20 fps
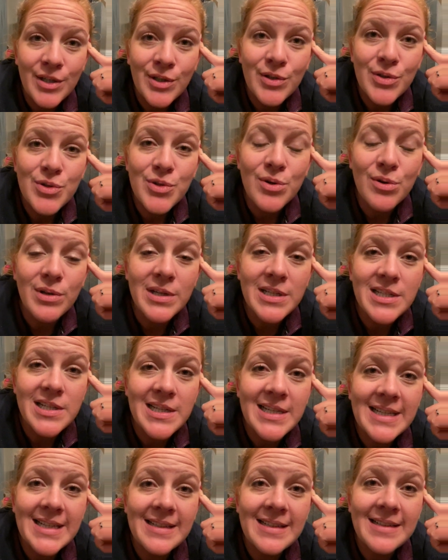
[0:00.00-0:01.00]

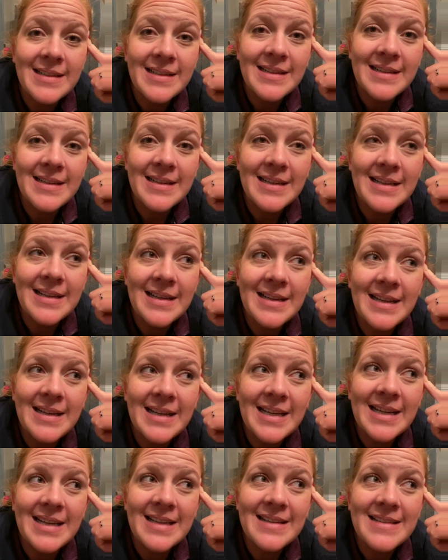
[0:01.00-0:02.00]
Georgia
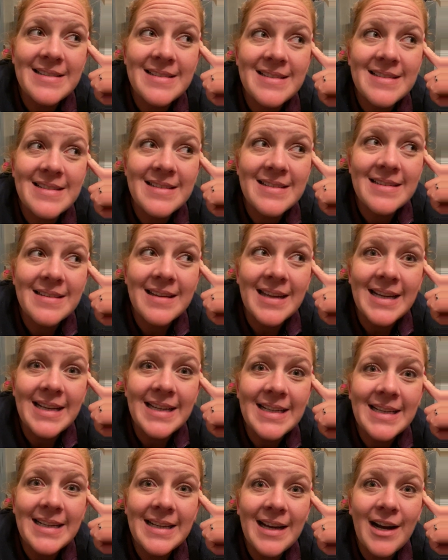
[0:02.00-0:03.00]
is like
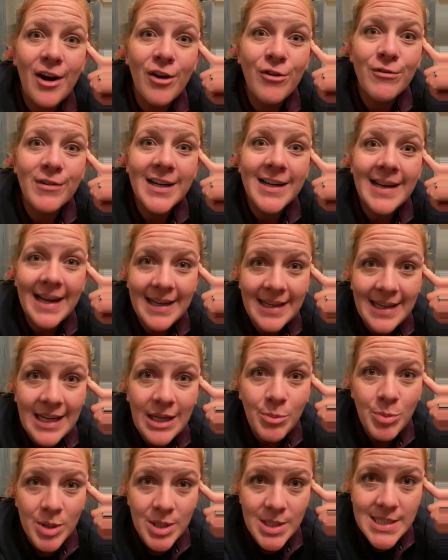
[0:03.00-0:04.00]
over
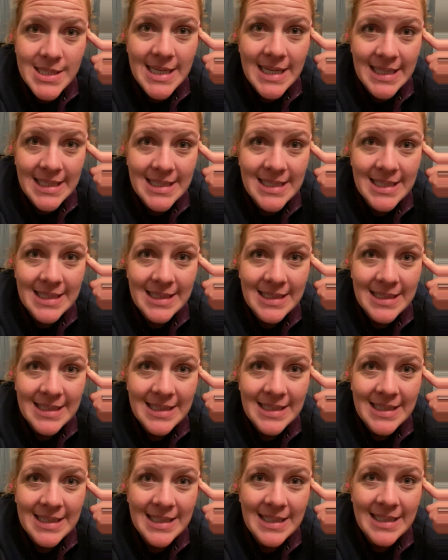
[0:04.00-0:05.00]
90%.
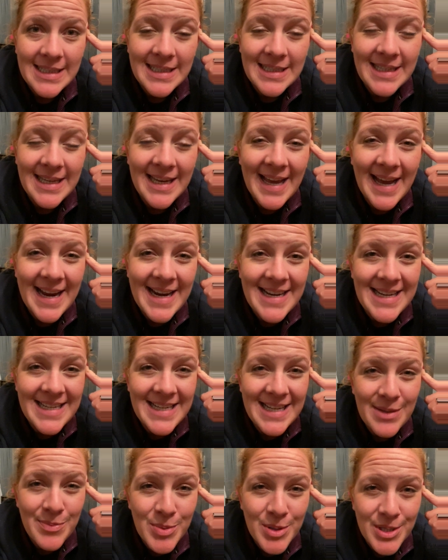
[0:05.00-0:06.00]

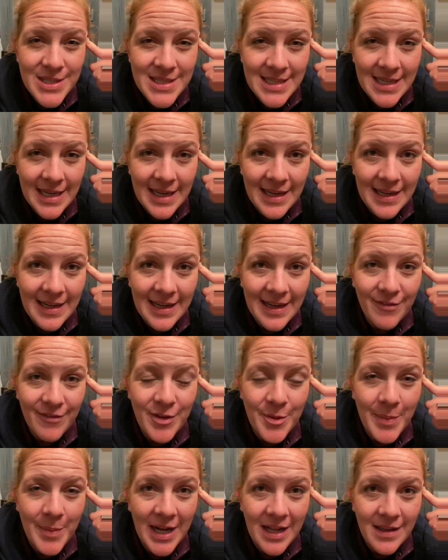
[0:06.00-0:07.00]
90% of
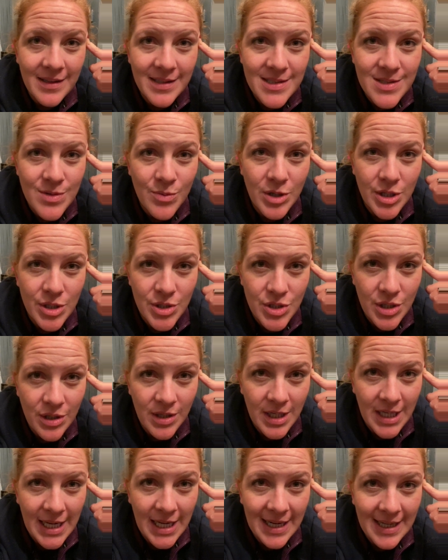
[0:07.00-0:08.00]
the ballots were
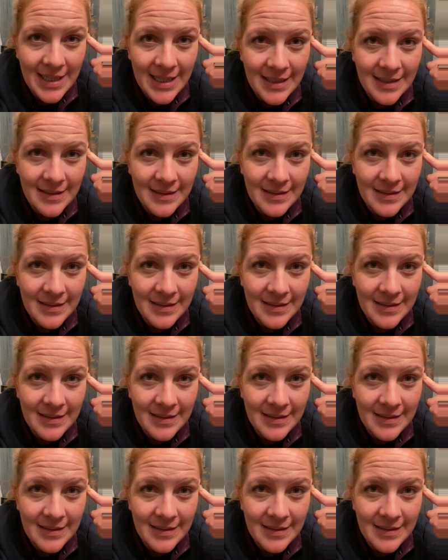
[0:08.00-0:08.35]
adjudicated.